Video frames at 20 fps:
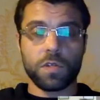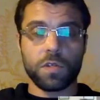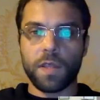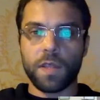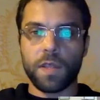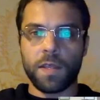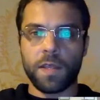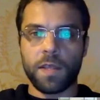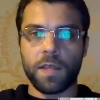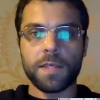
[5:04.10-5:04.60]
of
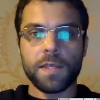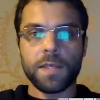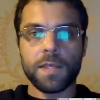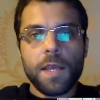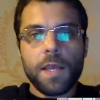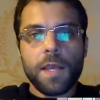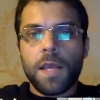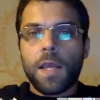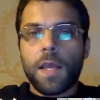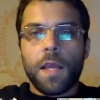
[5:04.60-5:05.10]
other things.
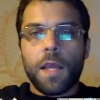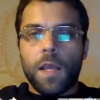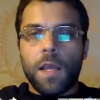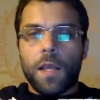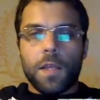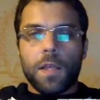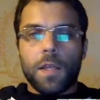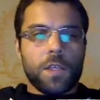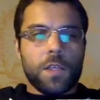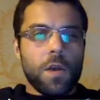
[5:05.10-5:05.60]

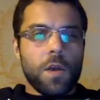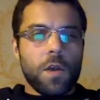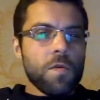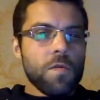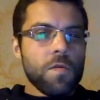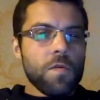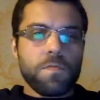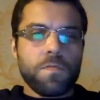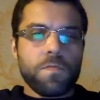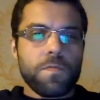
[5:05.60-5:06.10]

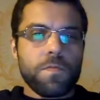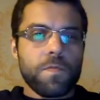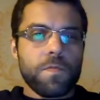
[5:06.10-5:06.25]
So